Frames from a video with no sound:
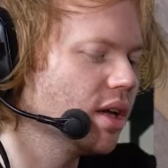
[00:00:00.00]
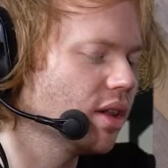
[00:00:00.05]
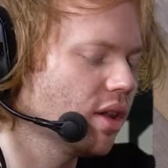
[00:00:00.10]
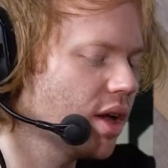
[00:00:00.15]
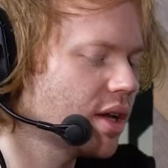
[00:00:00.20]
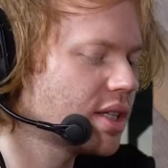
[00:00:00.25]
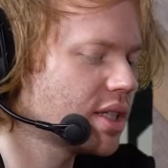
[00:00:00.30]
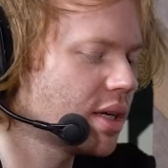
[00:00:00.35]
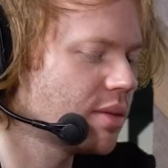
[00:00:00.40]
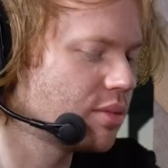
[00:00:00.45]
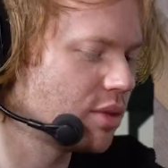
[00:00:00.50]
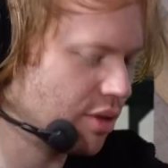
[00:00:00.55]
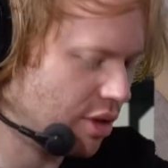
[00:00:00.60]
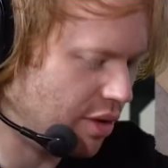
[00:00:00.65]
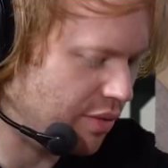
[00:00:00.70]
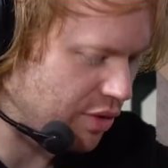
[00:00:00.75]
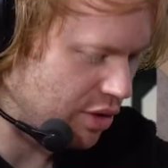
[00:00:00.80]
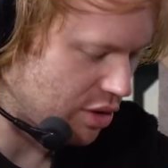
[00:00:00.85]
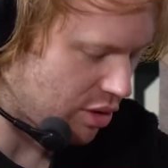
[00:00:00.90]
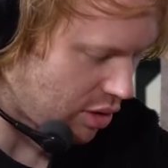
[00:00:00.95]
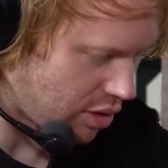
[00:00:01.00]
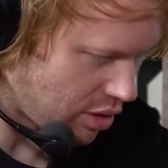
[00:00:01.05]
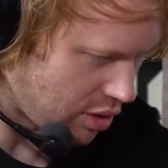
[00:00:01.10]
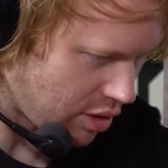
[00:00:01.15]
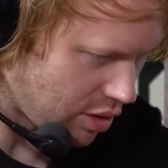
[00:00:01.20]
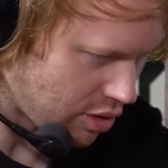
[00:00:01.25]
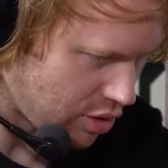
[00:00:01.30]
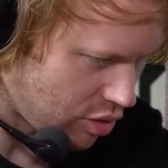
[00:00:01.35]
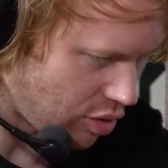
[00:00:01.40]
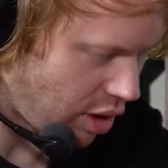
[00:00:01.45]
lot of times if it's a
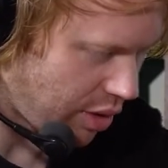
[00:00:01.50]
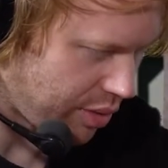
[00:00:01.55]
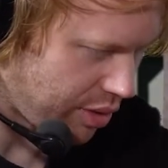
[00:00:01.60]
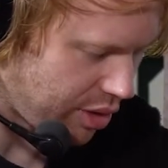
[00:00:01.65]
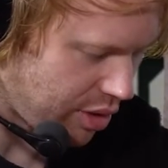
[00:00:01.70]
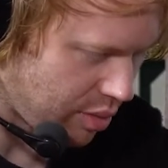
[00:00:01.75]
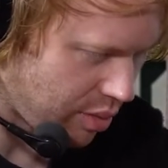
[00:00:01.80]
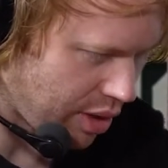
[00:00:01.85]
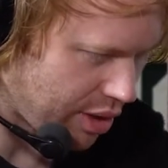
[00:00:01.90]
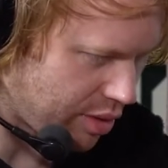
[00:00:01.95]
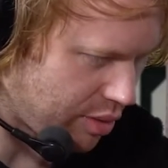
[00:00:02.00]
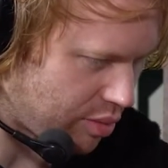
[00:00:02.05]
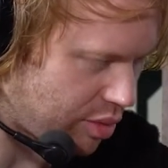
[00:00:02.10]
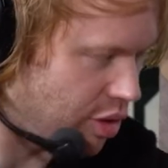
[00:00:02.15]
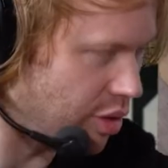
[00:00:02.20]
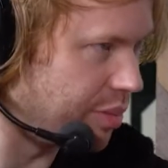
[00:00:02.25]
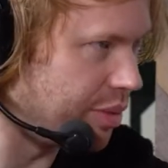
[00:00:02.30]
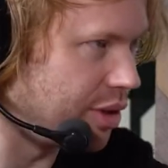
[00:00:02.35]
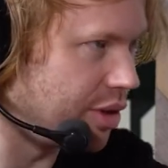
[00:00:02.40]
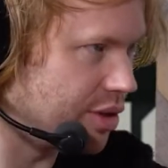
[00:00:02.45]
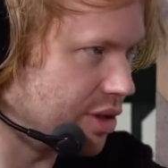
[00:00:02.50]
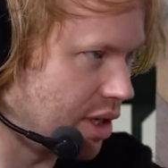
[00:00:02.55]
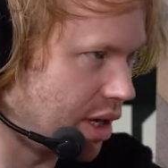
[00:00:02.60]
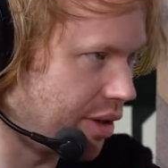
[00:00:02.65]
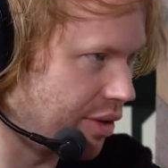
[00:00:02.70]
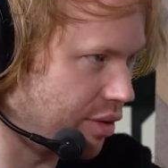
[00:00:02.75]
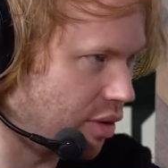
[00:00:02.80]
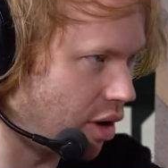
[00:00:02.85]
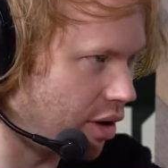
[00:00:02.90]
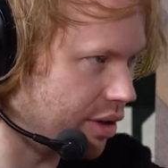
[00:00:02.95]
strong one you write in the room and there's
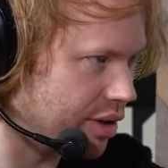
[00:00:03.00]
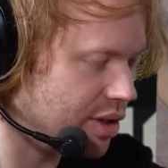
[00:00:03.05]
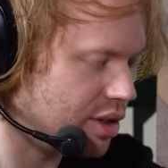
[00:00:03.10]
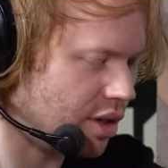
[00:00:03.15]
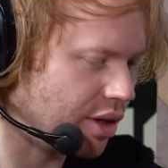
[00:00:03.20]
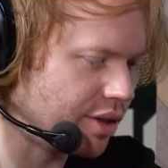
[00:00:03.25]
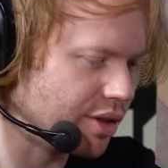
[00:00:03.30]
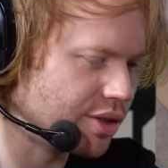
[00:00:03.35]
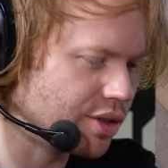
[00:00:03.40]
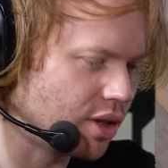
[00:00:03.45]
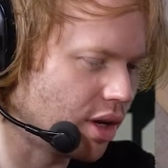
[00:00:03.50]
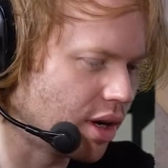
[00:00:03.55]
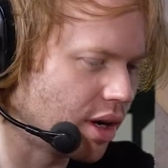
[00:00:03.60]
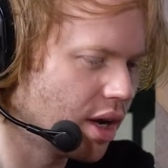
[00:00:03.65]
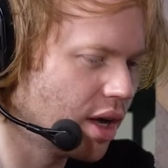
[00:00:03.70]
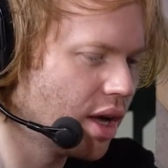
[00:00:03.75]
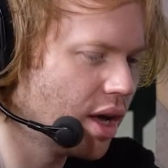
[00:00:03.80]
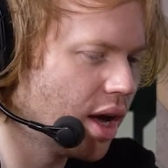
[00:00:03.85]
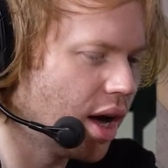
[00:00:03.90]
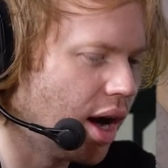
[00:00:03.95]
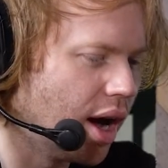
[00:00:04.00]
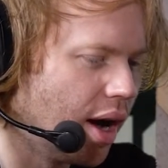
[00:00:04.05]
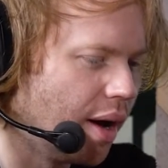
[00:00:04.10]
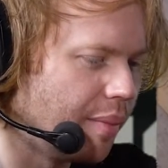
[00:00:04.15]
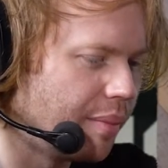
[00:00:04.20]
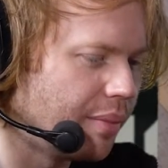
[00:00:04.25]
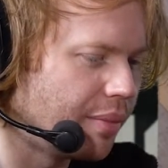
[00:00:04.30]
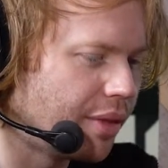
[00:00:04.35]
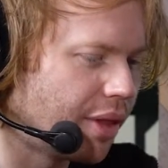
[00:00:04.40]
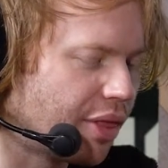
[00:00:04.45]
another artist on the song,
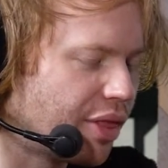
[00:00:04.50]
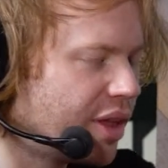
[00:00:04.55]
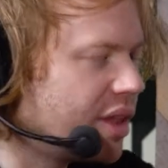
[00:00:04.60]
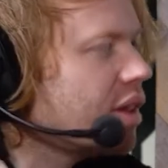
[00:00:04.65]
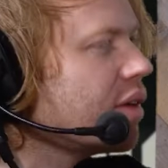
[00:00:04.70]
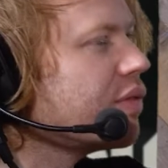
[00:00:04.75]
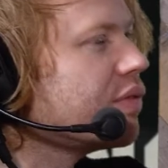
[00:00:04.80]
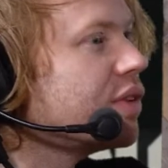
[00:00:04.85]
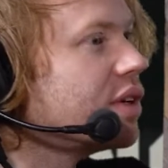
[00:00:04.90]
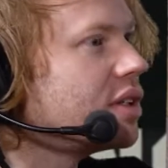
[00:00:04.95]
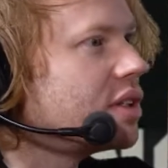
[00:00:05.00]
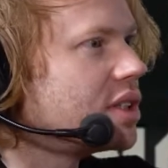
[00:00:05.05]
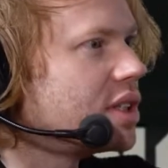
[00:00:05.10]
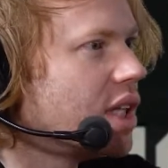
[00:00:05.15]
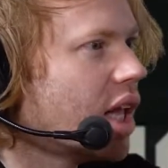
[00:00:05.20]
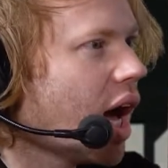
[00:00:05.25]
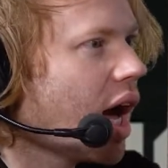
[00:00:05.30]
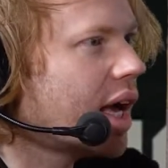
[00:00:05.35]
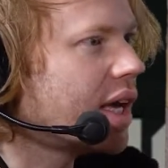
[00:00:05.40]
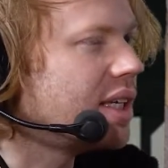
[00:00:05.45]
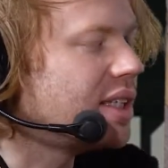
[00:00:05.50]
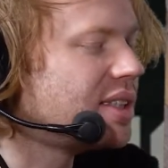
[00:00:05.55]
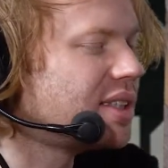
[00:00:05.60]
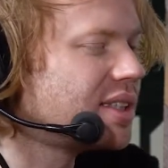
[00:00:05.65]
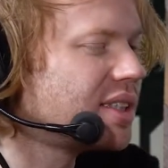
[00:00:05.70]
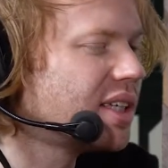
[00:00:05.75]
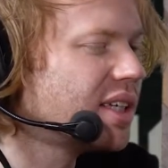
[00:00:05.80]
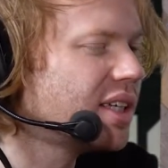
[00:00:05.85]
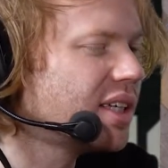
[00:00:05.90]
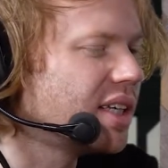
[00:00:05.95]
the thing that feels
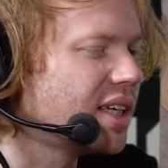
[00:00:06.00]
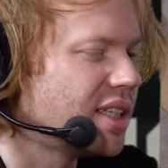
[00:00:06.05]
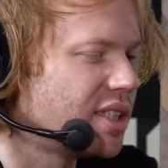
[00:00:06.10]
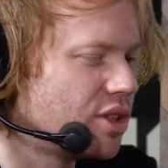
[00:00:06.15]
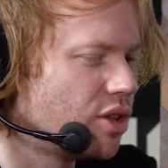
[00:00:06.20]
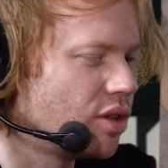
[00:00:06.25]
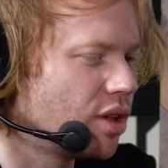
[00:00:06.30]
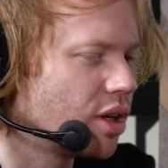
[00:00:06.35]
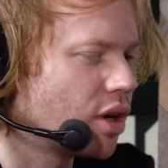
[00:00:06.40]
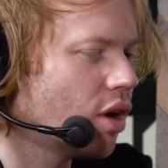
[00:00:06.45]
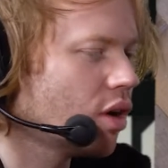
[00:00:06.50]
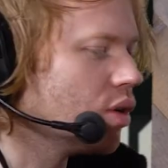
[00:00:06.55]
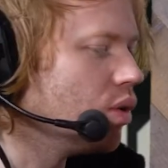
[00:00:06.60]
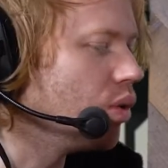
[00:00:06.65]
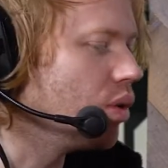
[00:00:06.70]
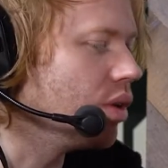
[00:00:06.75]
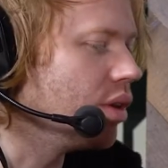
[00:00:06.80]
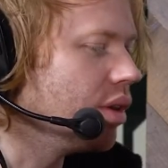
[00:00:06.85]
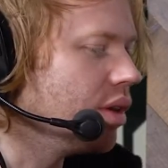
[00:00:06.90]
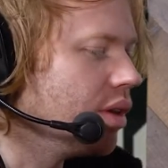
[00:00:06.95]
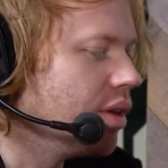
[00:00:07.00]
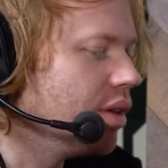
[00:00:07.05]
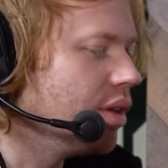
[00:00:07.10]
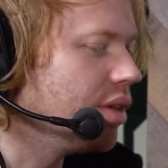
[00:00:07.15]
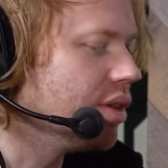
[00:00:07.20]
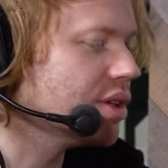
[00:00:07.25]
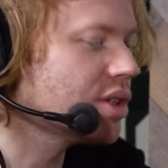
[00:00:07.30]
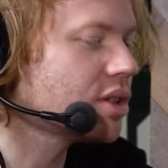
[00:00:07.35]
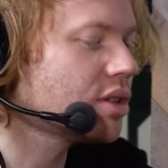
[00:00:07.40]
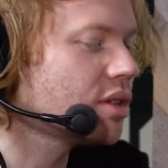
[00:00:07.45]
nice is you're like, oh, cool,
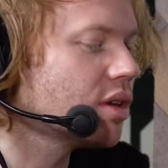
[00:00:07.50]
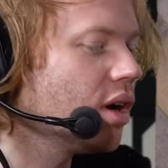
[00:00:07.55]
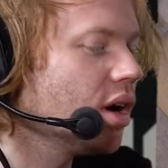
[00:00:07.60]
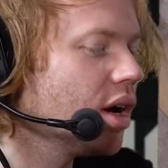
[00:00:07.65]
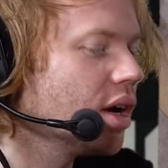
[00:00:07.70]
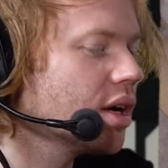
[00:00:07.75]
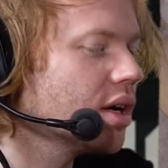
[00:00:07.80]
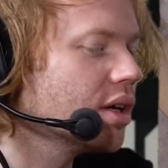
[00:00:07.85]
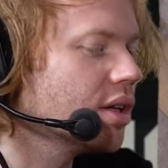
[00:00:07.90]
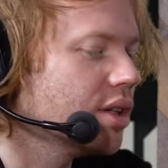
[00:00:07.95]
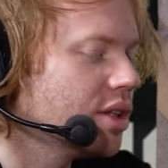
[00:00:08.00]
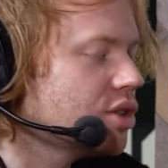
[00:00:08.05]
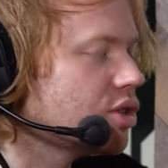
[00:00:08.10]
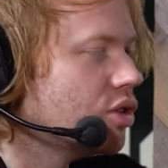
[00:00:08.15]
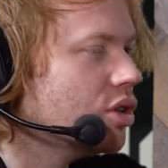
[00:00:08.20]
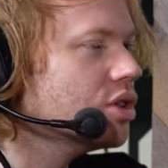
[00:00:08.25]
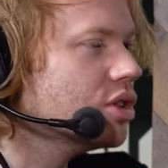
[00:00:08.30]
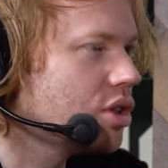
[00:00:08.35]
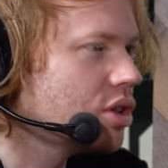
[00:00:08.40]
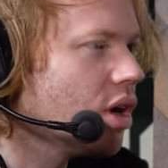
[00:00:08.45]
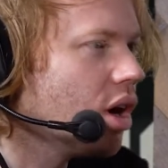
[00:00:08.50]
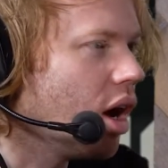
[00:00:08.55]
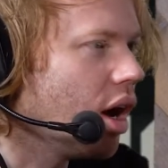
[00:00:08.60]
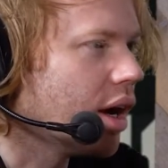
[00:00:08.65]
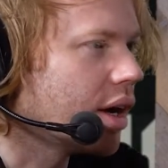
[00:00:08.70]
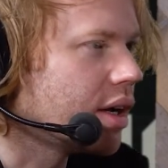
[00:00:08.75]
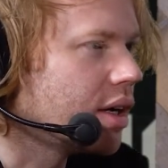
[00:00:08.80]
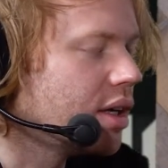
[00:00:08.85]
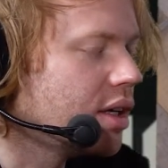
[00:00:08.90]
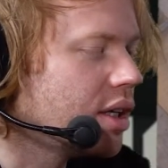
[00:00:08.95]
this good
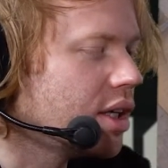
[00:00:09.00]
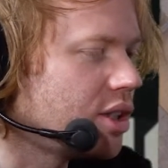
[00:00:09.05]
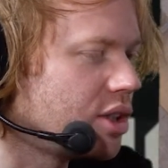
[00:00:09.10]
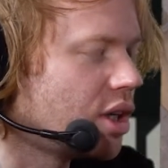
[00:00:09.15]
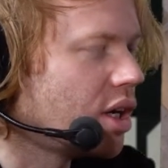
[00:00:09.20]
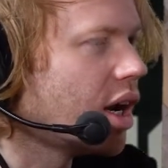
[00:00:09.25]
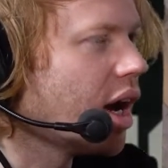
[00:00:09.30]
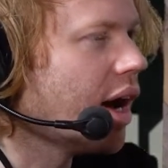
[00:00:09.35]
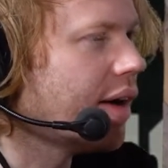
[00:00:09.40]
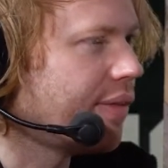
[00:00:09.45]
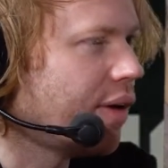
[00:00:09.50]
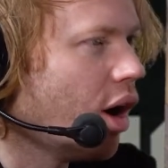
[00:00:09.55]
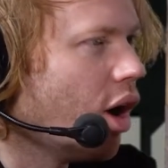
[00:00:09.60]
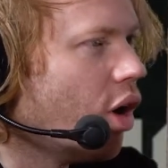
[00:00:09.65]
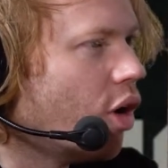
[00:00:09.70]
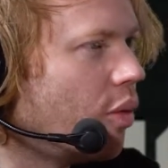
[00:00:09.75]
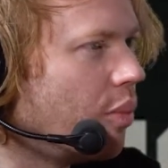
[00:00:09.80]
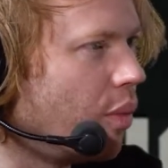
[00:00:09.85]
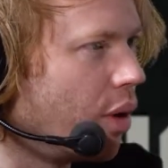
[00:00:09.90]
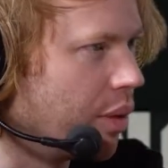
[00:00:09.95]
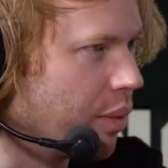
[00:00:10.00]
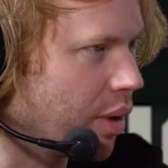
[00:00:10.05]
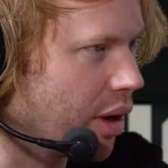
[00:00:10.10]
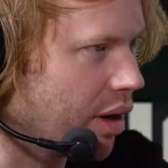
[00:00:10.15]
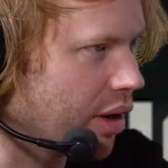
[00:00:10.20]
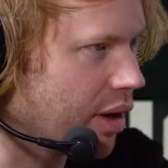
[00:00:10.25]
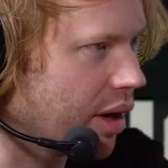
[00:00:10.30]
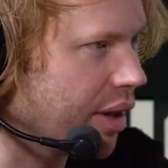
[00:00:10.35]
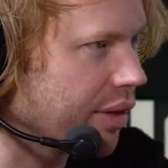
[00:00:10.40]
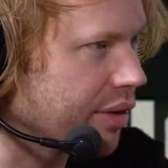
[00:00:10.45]
song is going to have a home one way
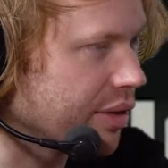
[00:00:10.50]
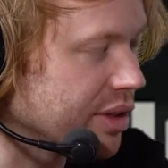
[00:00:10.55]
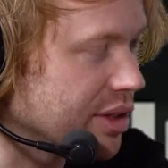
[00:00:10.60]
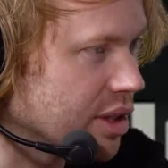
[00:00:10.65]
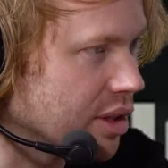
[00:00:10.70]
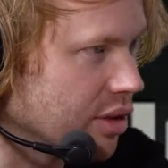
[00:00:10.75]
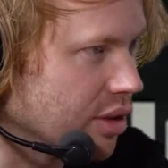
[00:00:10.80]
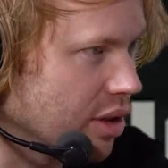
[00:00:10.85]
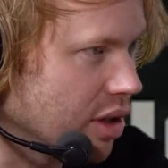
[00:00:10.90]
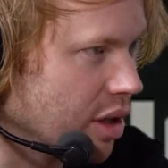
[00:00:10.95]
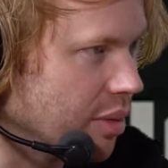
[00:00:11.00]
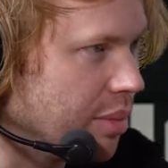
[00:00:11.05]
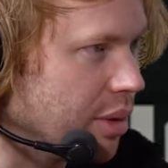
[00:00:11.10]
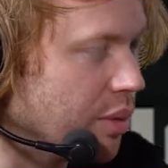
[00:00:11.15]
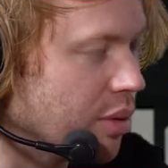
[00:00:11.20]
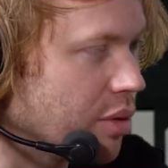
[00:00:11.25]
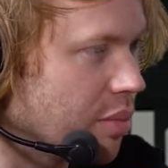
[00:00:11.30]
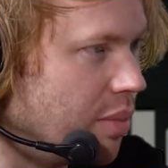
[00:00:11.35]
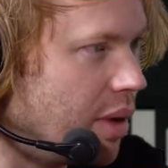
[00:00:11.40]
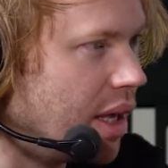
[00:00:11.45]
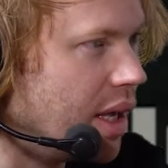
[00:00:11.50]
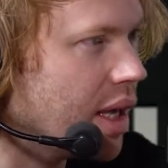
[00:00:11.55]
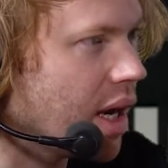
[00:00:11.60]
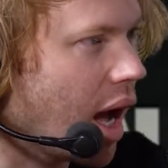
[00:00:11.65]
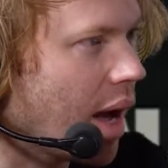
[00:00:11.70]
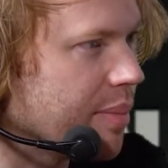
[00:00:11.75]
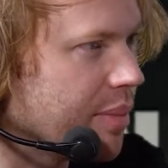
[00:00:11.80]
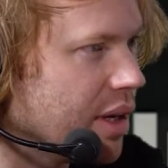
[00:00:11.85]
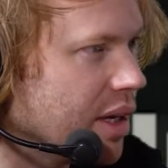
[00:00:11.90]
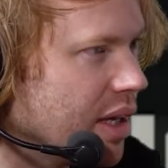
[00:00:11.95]
or another. It's either going to be with me and
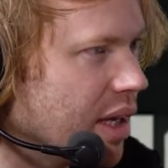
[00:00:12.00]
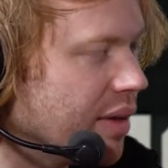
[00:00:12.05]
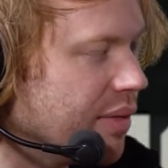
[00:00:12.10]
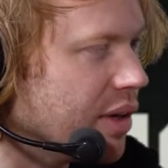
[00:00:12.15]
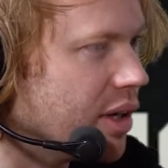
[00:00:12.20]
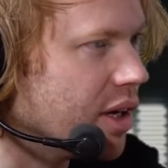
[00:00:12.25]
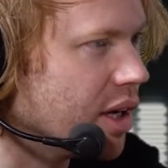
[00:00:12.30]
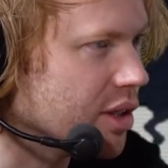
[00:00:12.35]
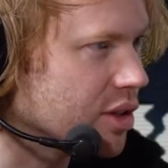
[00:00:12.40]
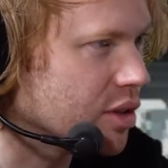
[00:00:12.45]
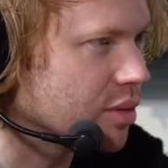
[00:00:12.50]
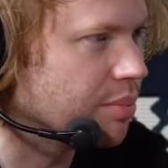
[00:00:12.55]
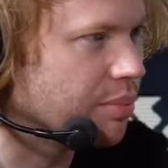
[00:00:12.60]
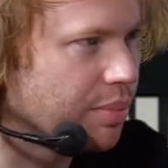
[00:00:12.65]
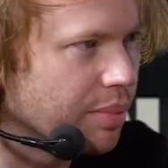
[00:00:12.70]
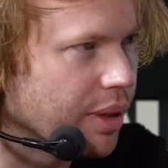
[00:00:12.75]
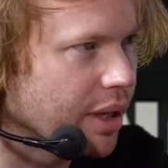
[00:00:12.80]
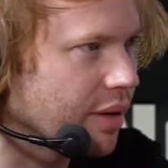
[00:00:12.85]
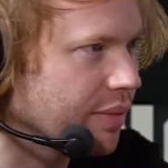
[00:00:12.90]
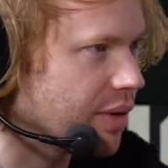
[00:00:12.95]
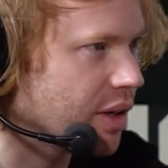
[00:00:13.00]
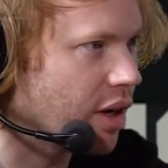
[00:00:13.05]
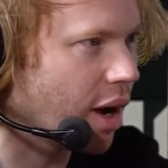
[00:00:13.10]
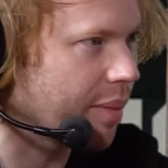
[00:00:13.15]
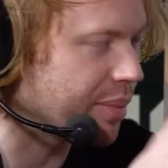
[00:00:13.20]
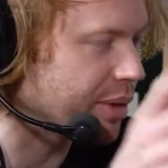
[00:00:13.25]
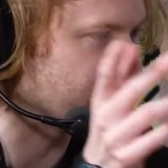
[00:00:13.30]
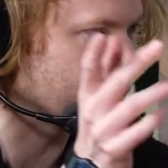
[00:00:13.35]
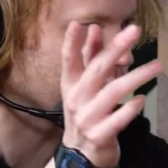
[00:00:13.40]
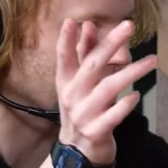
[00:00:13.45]
I'm going to give it as big of an
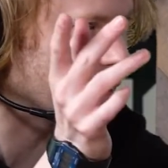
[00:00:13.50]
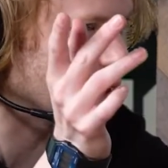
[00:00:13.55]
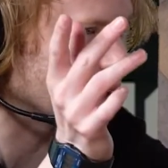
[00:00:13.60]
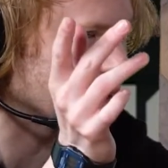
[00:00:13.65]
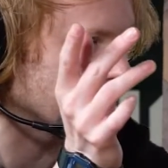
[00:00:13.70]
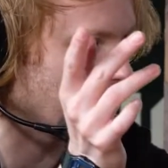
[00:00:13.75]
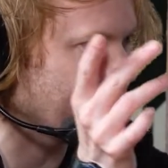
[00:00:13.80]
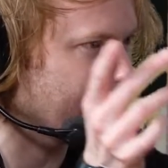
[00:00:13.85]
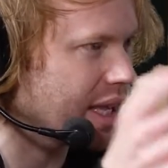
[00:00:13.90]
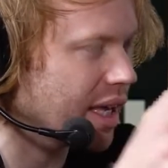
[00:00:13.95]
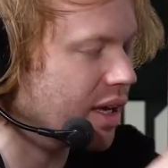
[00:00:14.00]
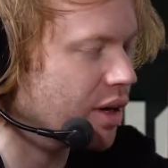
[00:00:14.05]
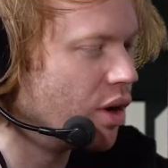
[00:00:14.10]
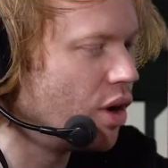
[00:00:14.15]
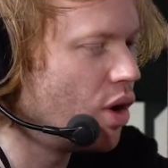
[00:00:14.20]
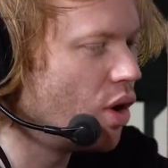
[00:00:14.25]
opportunity as I can,